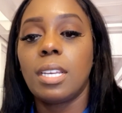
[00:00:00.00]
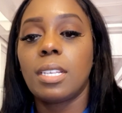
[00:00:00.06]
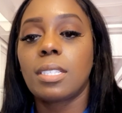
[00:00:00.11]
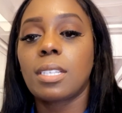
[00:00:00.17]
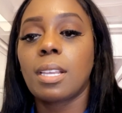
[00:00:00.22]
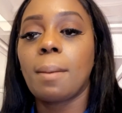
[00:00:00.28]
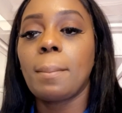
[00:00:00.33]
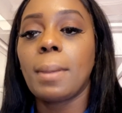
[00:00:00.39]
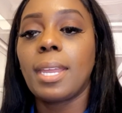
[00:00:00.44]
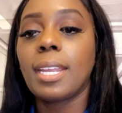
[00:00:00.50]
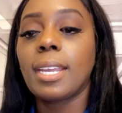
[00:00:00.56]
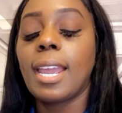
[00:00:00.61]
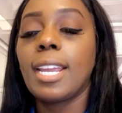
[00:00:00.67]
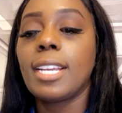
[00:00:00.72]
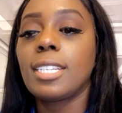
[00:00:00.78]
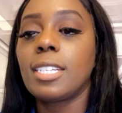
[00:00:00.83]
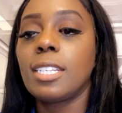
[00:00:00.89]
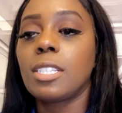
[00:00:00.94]
Some
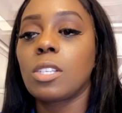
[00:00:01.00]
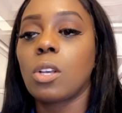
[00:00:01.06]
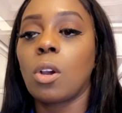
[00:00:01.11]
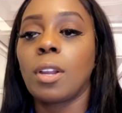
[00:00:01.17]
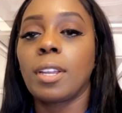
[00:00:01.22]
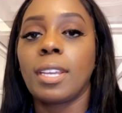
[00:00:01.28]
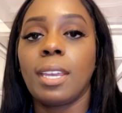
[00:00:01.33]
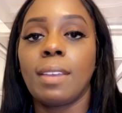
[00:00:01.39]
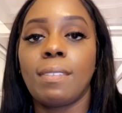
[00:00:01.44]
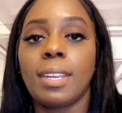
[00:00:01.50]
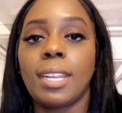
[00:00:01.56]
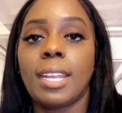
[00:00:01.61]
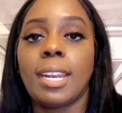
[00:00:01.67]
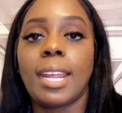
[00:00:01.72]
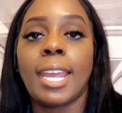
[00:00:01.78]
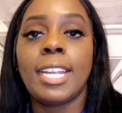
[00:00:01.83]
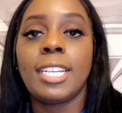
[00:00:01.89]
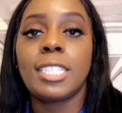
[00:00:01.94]
medications are given
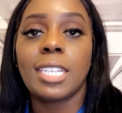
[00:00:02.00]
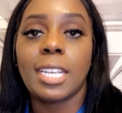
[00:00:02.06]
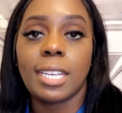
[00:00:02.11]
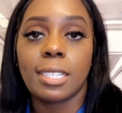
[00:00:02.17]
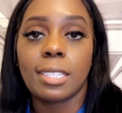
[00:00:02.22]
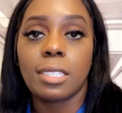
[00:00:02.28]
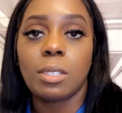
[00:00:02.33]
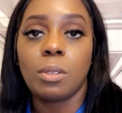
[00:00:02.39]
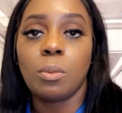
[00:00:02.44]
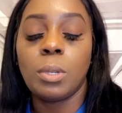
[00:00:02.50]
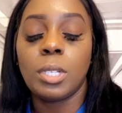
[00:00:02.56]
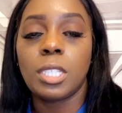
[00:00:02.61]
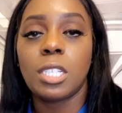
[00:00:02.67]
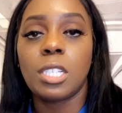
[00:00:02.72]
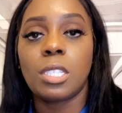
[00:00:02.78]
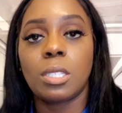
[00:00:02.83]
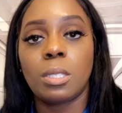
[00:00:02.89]
at HS, which is